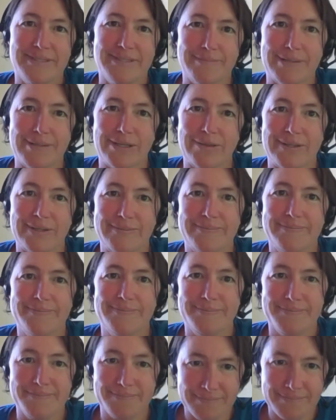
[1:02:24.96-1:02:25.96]

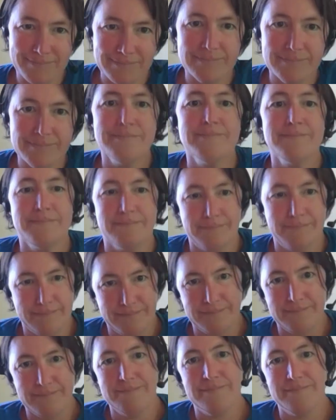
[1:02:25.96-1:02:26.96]
Accept what
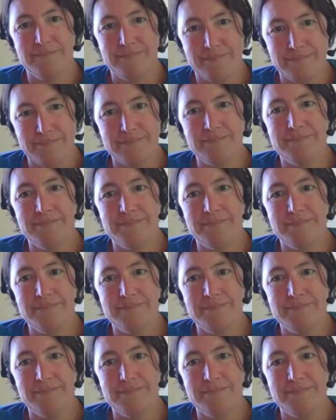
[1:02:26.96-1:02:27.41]
your body